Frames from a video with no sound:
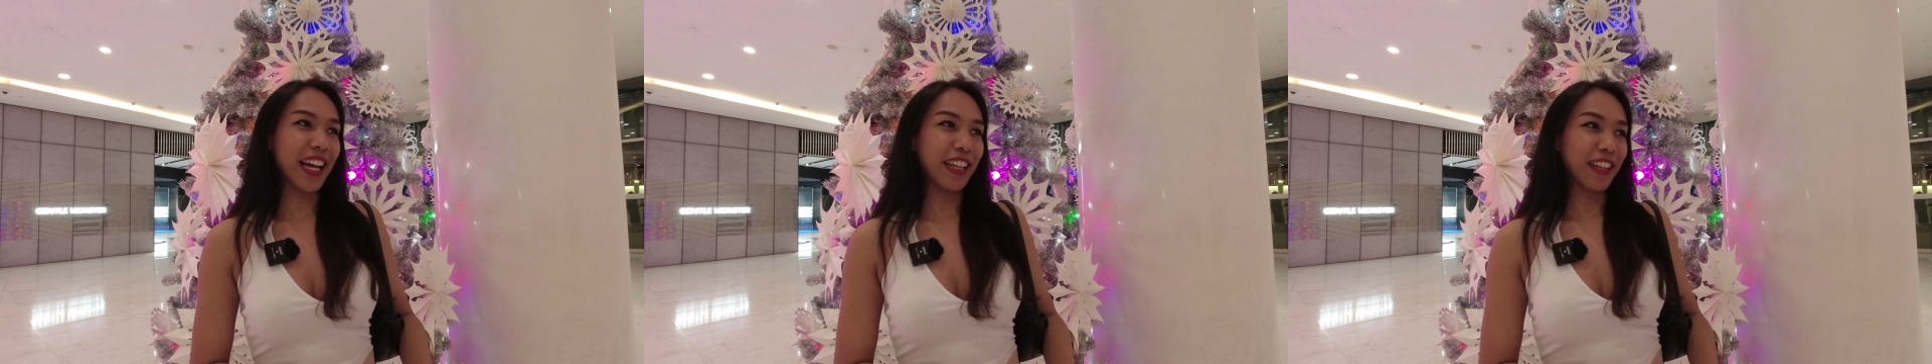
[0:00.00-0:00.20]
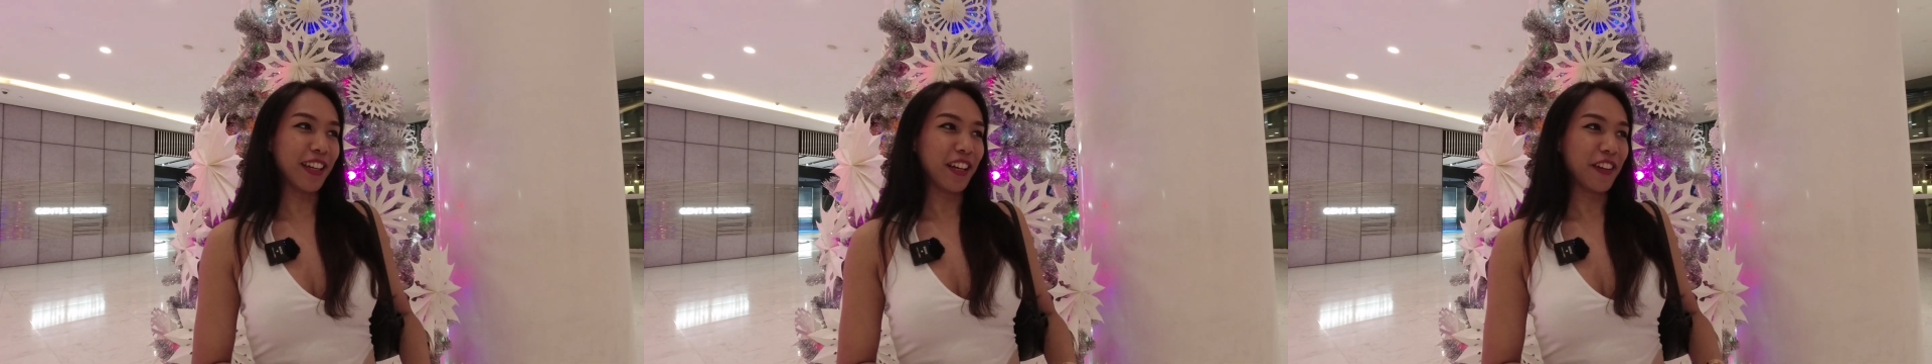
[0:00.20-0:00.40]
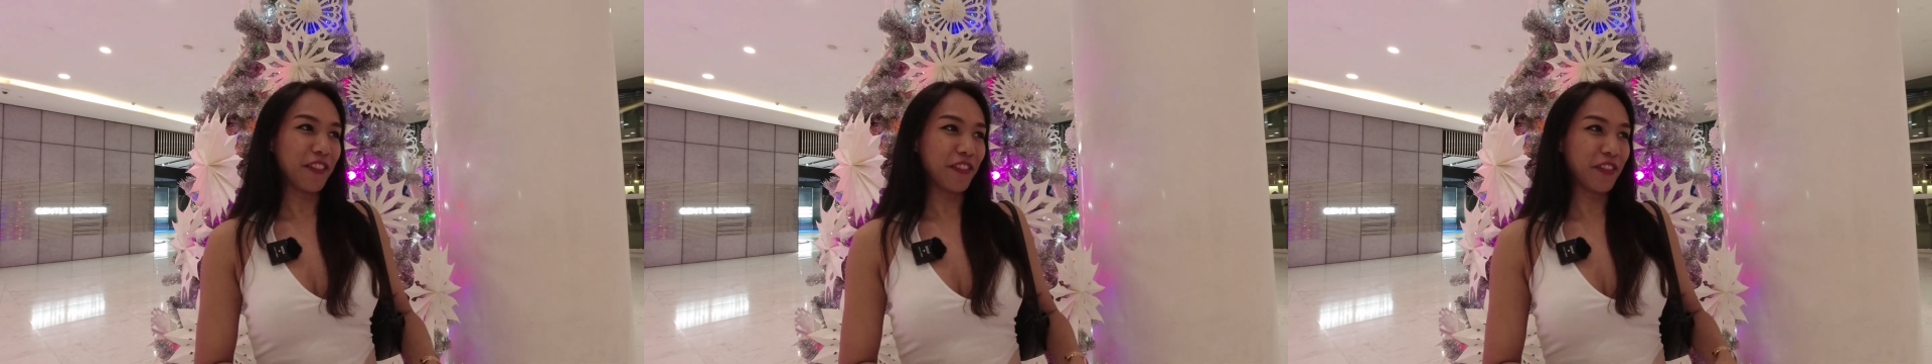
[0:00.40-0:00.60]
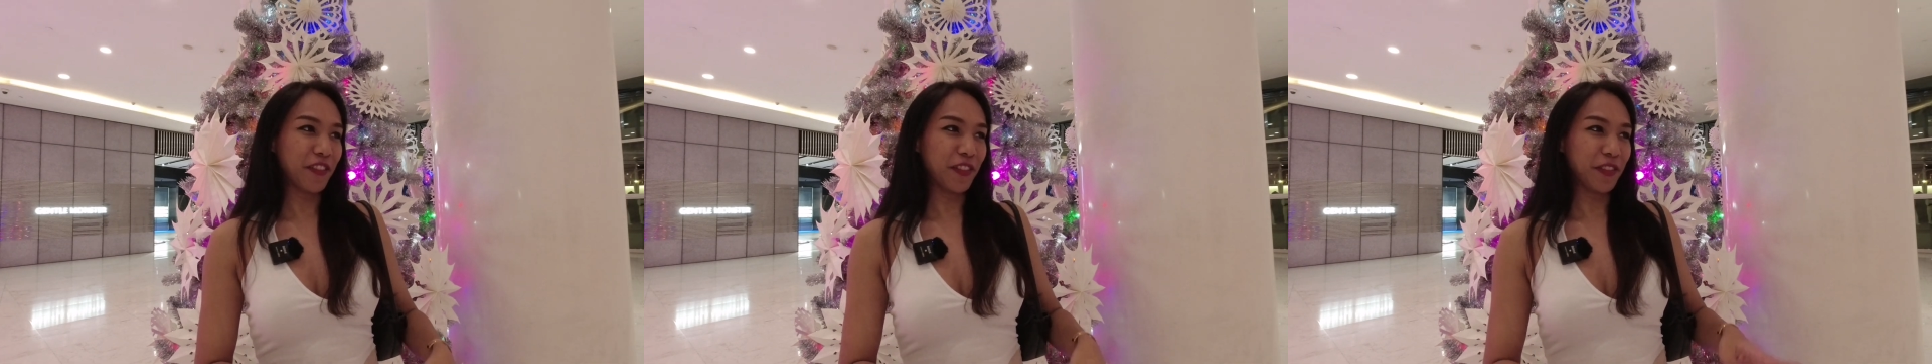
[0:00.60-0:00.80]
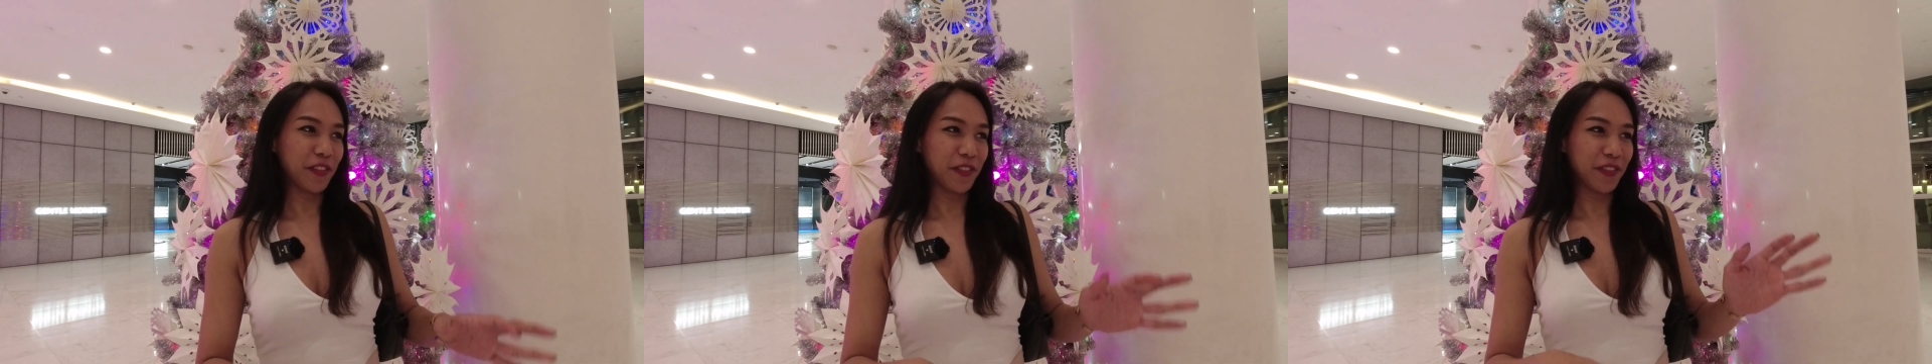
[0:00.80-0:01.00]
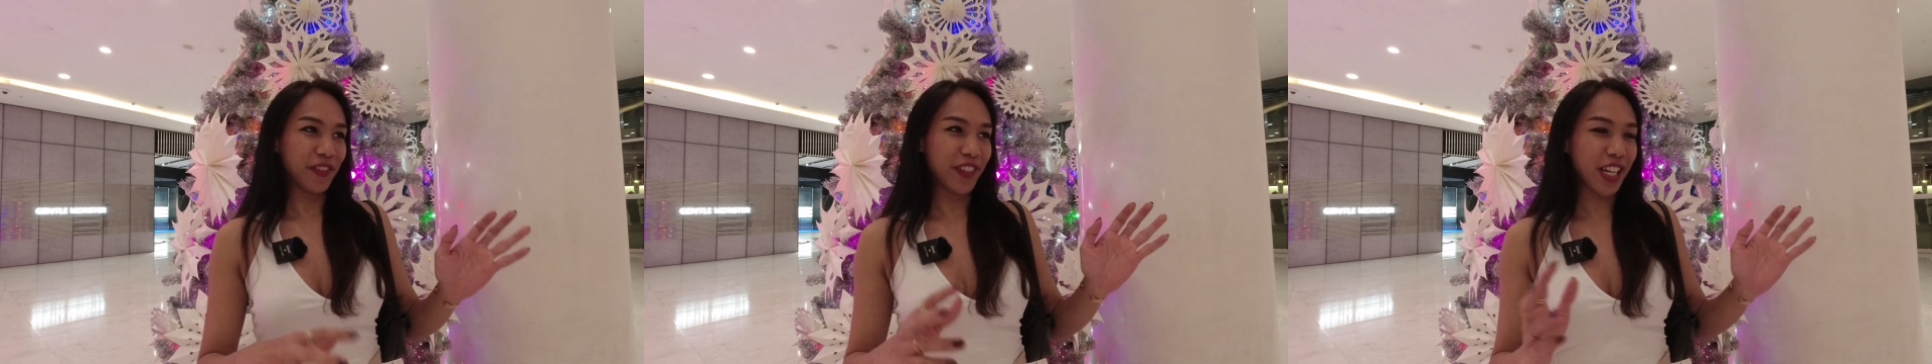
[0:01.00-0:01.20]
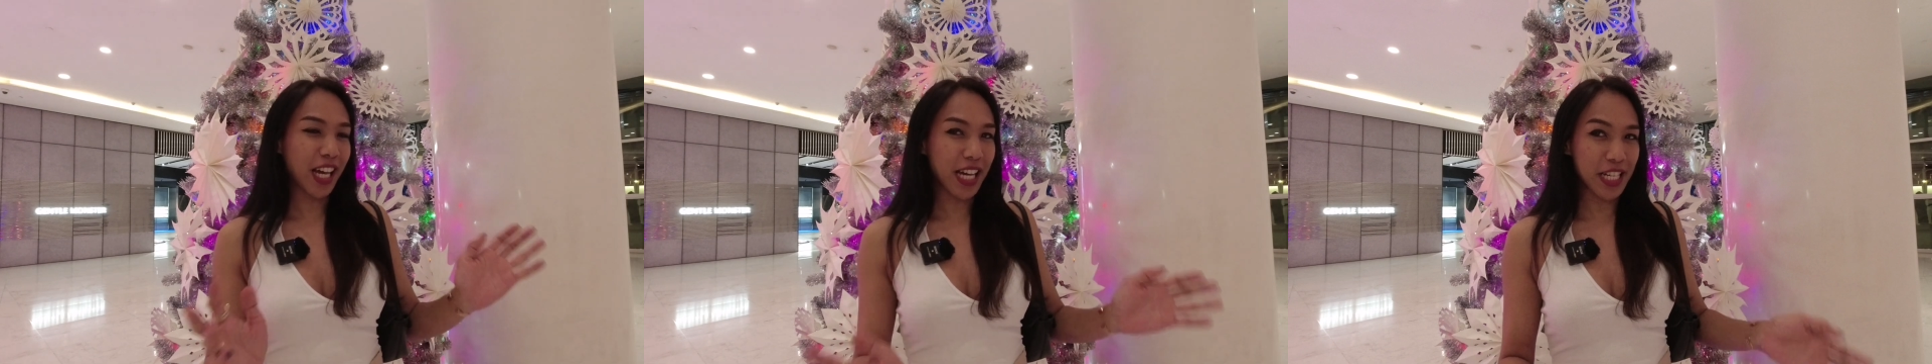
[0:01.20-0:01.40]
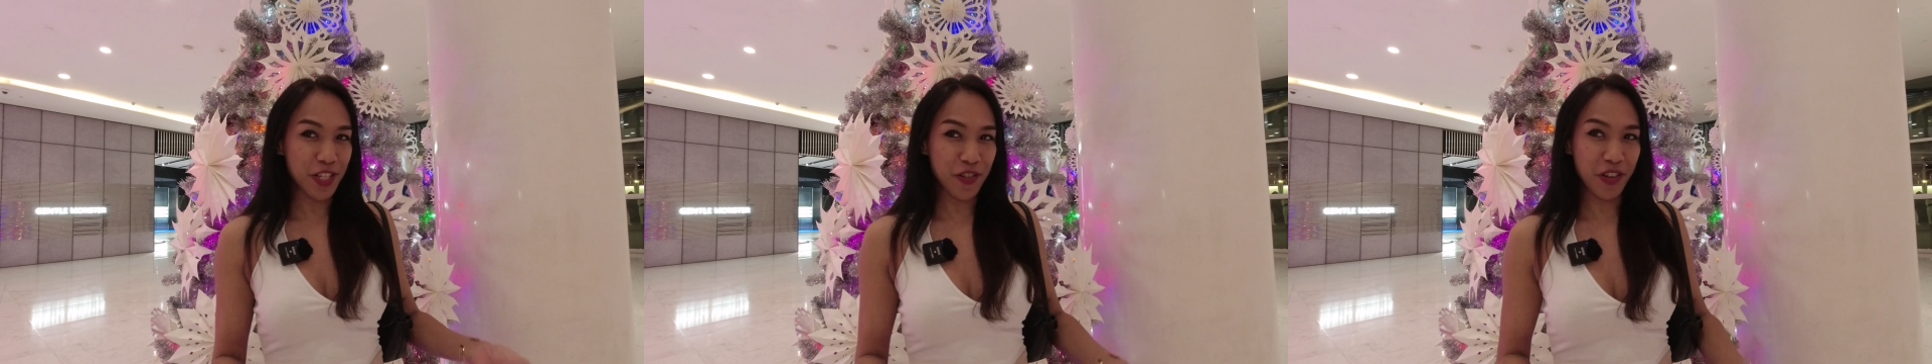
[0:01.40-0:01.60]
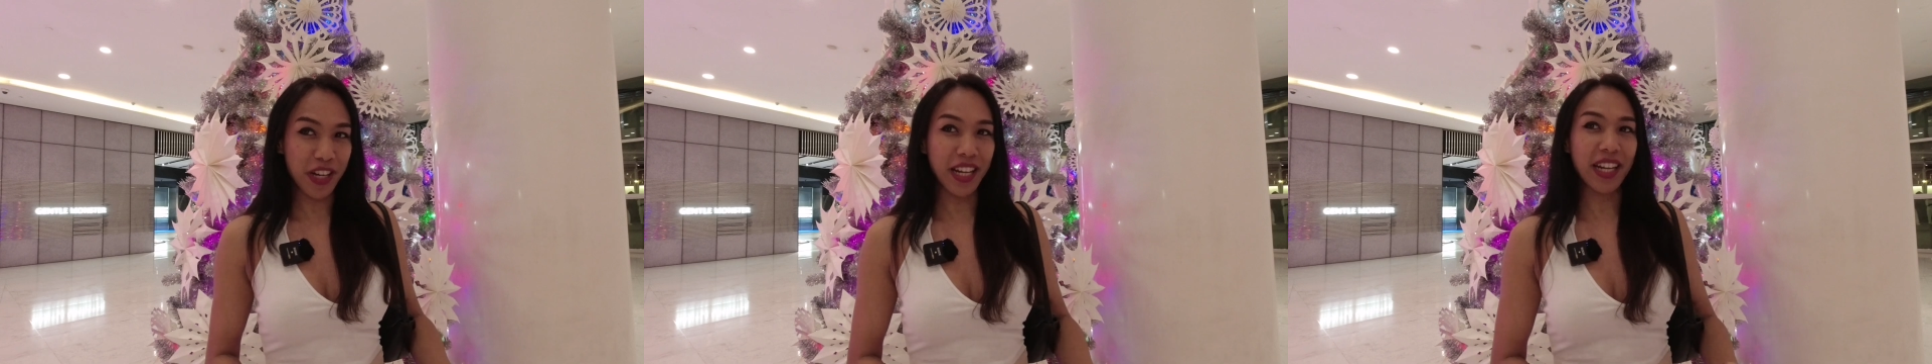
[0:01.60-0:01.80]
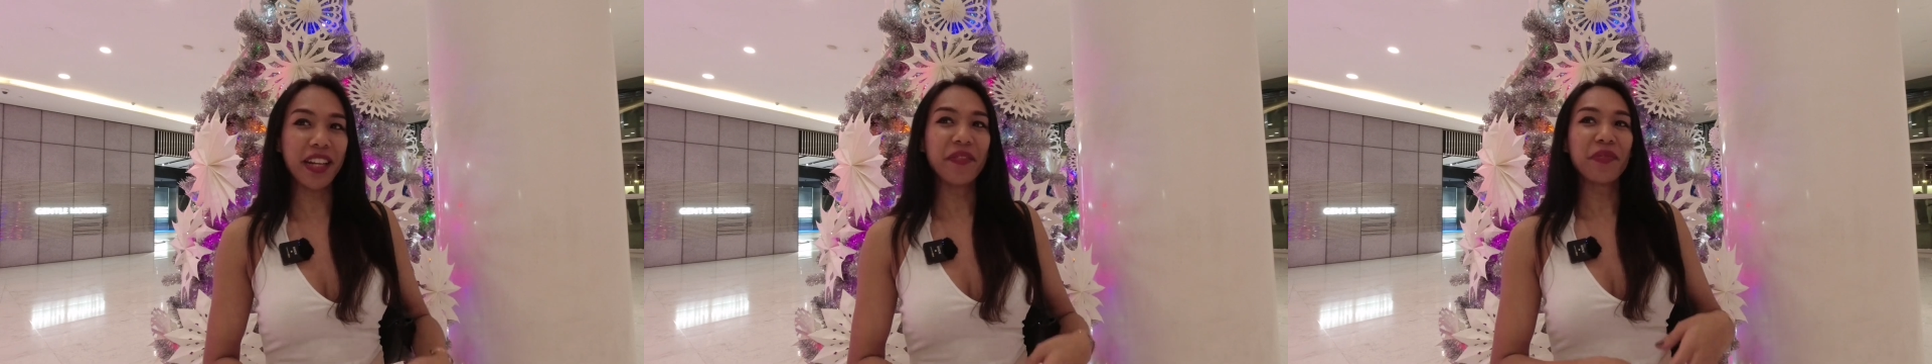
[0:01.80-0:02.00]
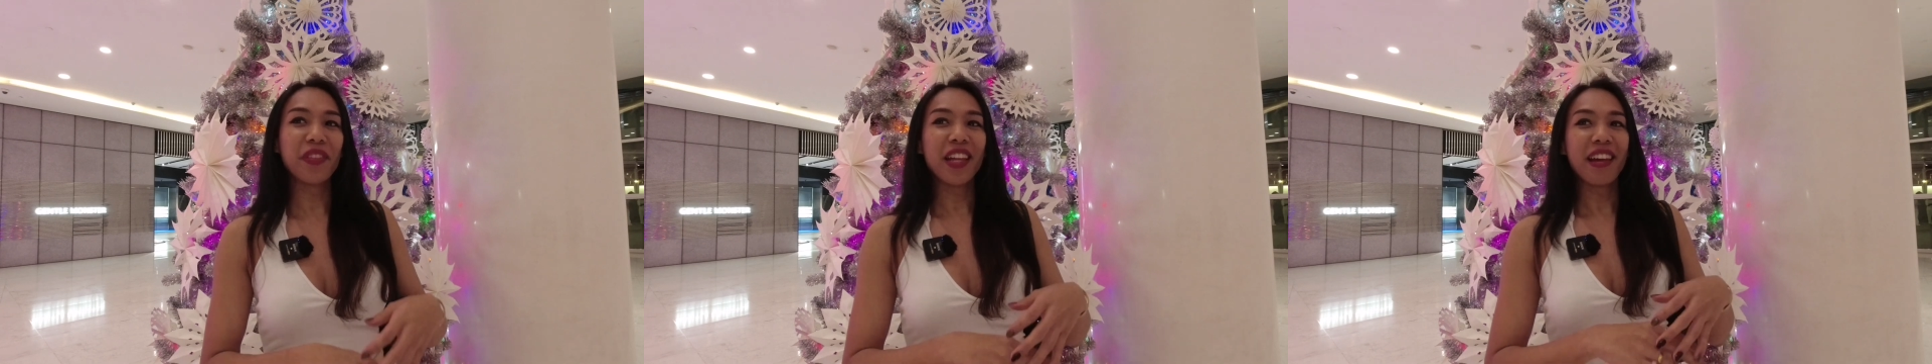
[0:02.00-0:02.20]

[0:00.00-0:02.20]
I love the country.